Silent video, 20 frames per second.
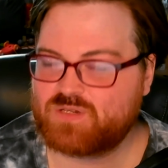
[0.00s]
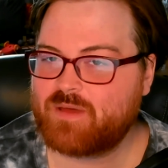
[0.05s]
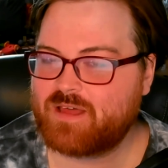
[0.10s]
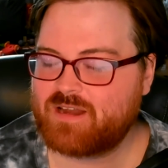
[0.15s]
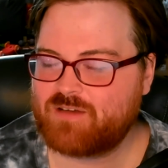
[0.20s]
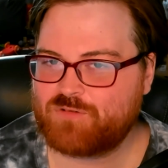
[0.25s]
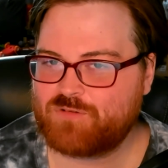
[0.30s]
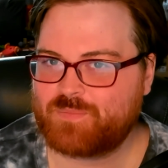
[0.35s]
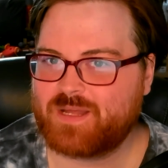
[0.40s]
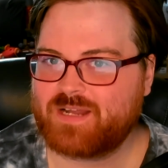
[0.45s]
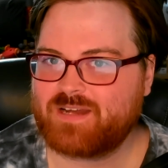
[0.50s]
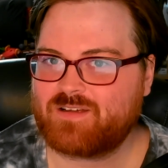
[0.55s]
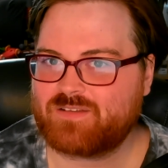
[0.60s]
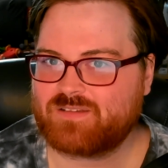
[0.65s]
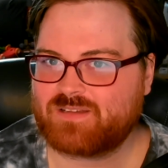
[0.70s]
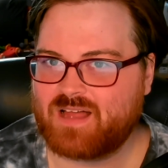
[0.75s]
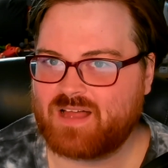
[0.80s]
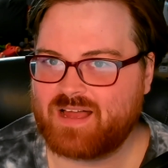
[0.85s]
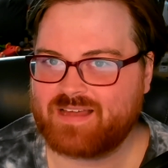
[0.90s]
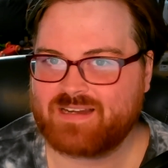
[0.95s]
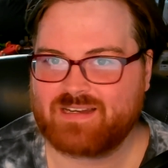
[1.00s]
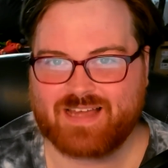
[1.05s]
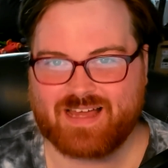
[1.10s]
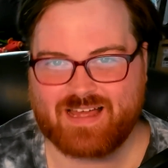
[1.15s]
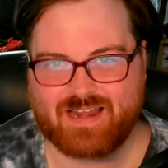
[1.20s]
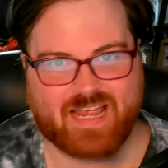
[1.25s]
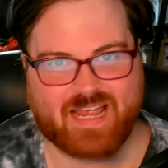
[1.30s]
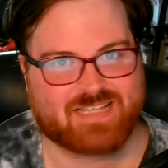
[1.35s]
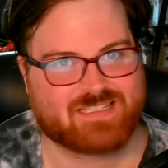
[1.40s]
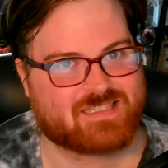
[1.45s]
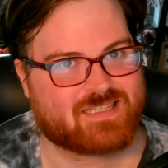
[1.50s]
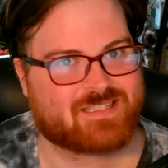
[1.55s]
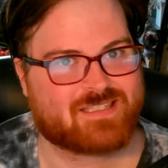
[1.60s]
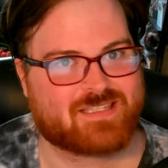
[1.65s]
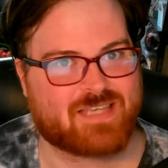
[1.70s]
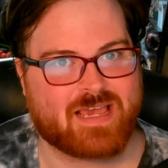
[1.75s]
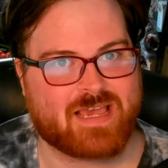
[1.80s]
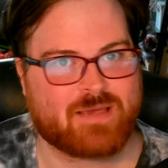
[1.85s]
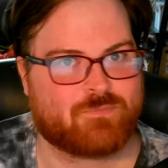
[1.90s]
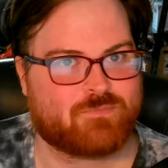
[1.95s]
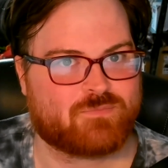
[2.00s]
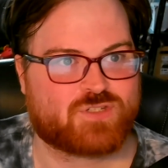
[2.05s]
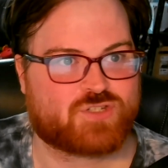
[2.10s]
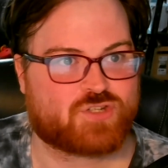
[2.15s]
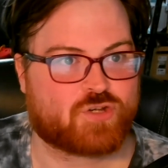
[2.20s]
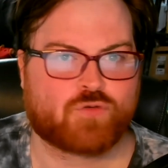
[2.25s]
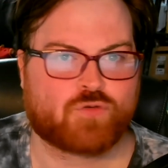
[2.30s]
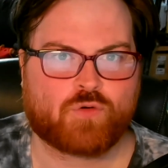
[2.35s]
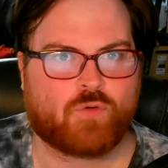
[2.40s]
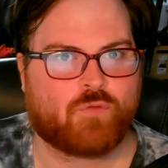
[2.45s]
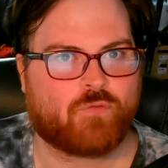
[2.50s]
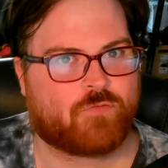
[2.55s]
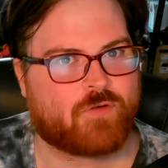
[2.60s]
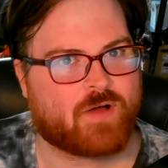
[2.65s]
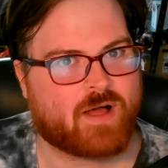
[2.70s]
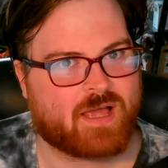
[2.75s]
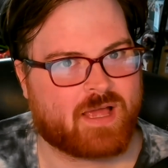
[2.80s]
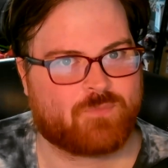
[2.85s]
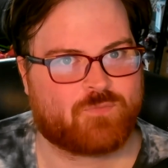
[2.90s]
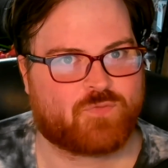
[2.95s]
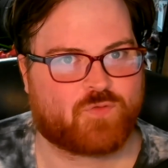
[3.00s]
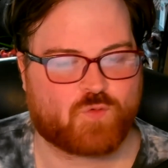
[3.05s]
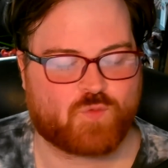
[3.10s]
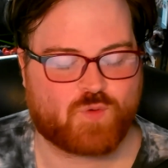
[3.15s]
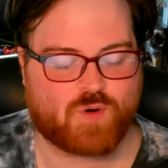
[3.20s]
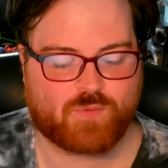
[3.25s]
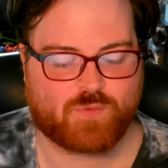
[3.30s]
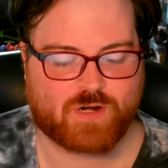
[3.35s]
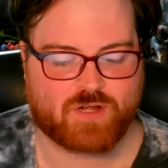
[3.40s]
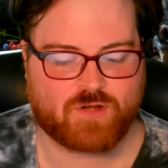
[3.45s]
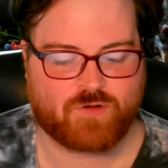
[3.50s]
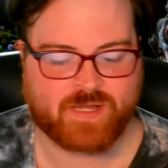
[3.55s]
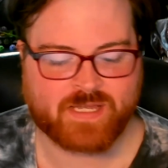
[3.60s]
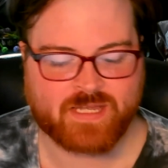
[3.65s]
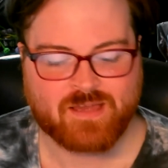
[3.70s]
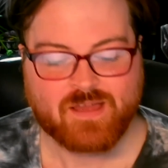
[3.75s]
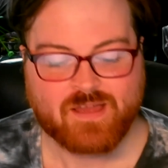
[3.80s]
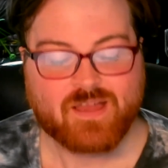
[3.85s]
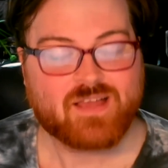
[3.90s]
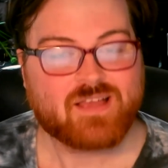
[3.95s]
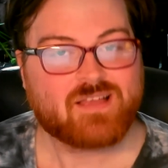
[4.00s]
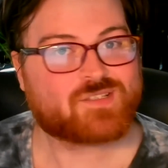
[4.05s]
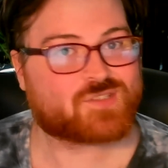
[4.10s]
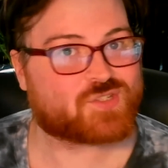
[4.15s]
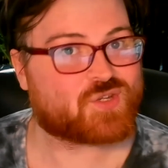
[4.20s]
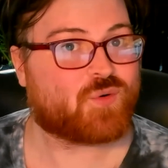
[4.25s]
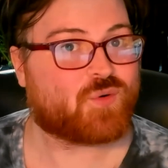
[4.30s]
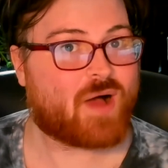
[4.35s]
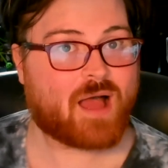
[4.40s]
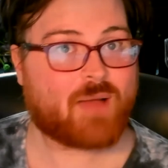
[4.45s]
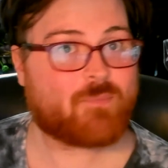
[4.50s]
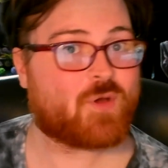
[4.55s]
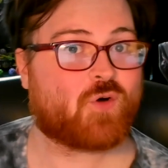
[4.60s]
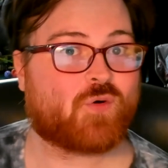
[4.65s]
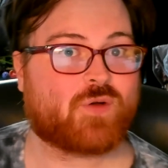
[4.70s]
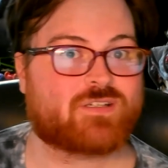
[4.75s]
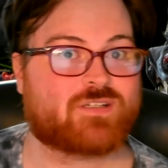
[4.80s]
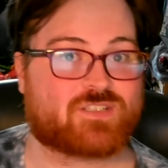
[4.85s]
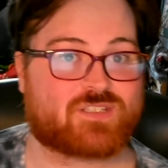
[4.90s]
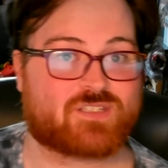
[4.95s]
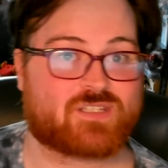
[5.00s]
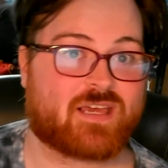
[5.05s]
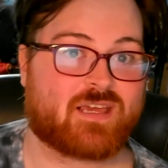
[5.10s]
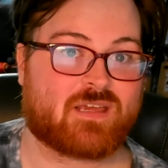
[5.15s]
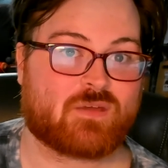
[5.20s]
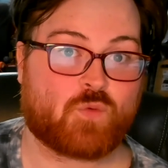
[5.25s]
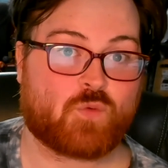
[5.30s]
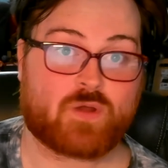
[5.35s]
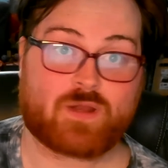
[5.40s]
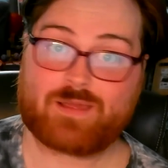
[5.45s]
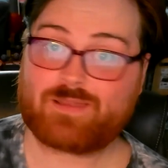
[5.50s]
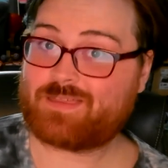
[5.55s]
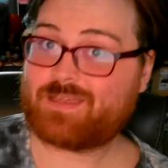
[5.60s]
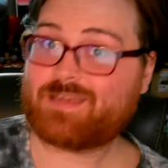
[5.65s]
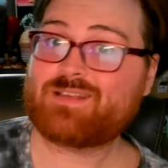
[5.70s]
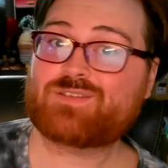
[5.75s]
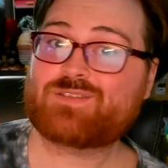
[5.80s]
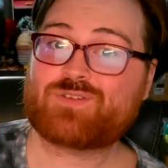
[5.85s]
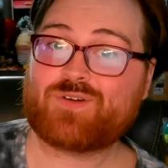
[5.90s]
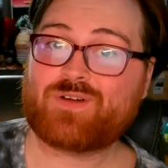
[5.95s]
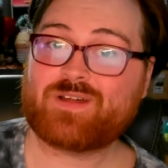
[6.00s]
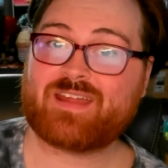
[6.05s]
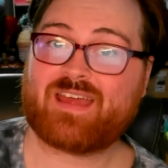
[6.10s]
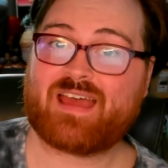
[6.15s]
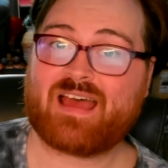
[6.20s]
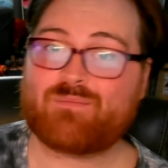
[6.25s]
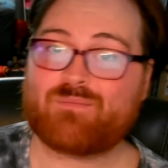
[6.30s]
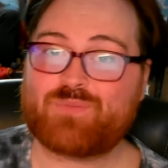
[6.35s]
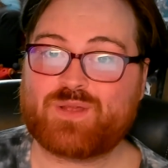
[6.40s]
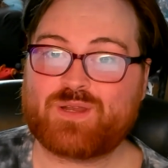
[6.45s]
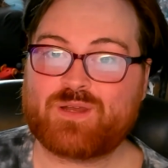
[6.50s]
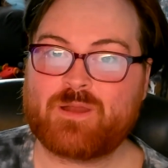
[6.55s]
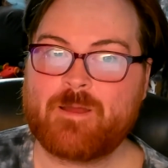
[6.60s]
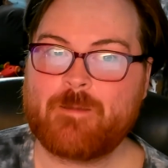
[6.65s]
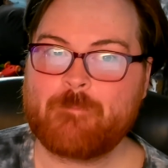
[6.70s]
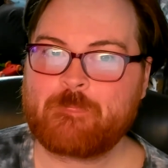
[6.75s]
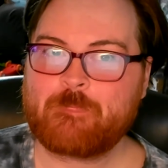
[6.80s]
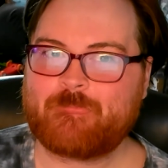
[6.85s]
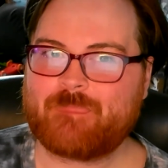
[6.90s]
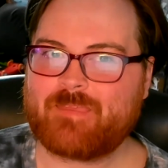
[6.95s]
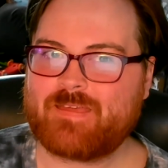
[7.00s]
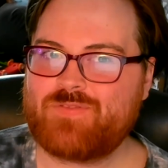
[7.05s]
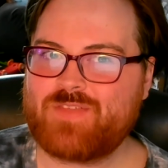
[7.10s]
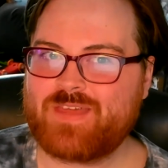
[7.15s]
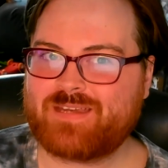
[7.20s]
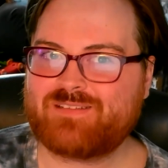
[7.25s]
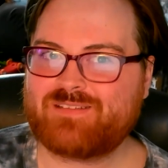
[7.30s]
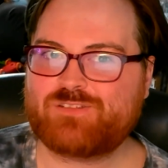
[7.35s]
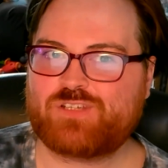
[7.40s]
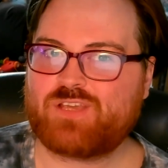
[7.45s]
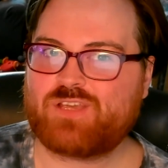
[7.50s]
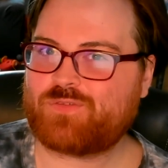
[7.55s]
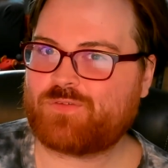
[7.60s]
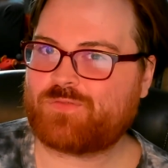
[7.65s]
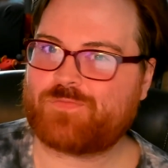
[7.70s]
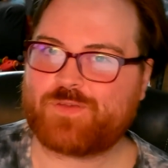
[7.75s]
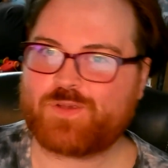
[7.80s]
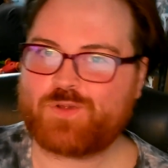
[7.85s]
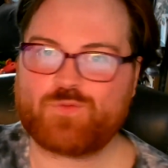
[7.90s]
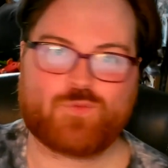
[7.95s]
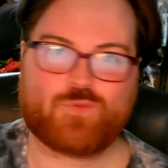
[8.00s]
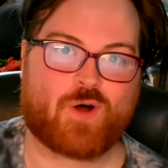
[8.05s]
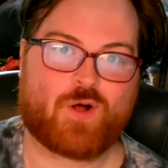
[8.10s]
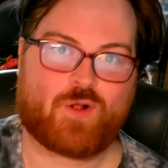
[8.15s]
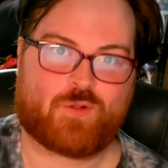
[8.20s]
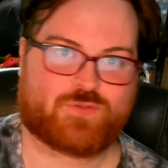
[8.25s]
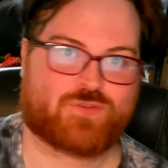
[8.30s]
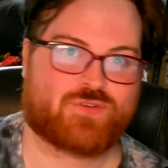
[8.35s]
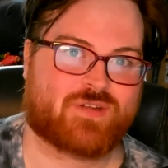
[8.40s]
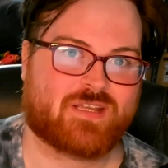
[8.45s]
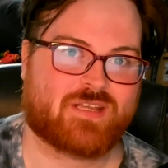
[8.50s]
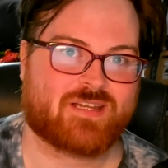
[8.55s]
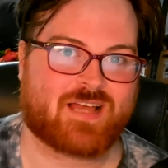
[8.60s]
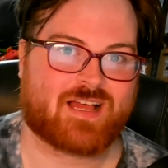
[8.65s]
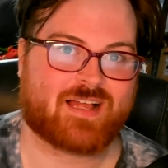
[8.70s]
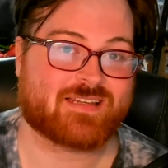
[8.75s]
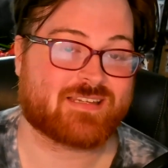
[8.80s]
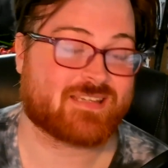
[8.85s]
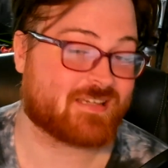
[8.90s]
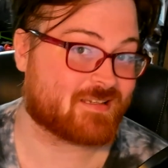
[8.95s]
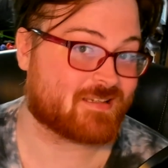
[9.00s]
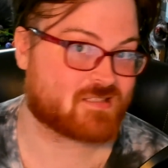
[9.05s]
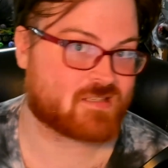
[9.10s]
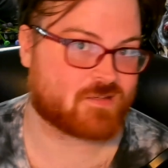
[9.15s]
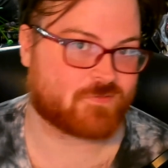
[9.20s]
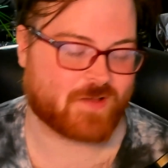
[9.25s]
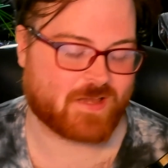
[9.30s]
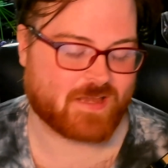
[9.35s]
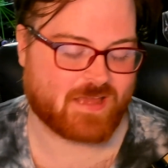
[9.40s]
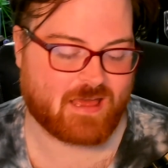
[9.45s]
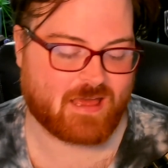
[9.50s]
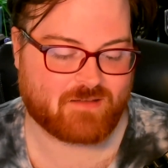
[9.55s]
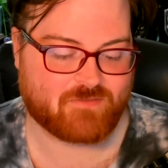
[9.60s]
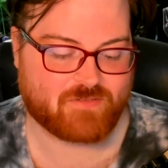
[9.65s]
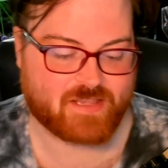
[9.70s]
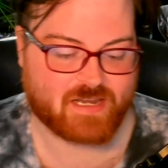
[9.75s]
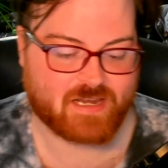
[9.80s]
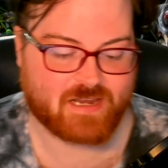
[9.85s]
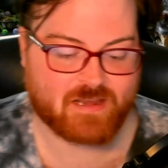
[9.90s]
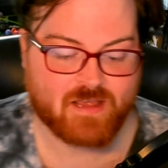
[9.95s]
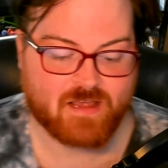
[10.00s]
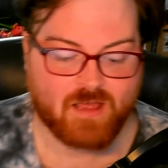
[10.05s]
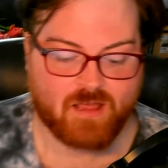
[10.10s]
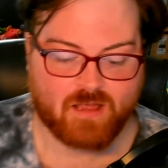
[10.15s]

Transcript: about everybody online kind of has the same general vibe for where we're going. So I'm going to say what I think is going to happen, and then give a few alternate ideas if I have any.